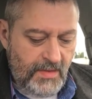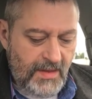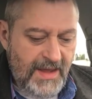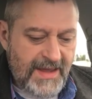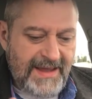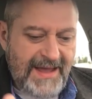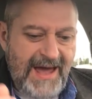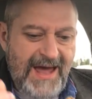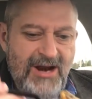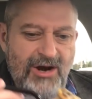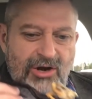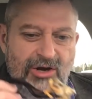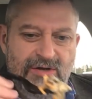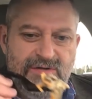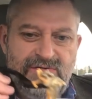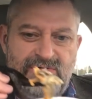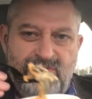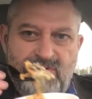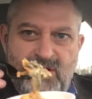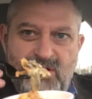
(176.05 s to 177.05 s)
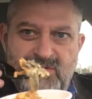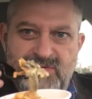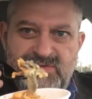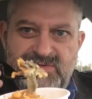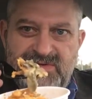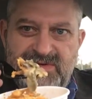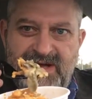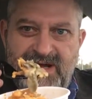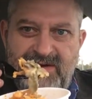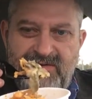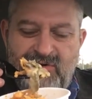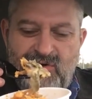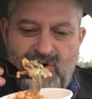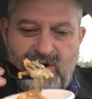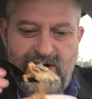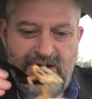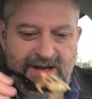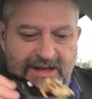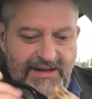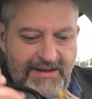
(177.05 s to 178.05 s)
It kind of looks gross, kind of
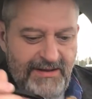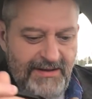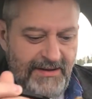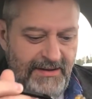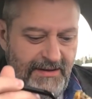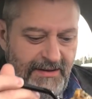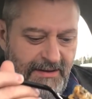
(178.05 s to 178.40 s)
gray,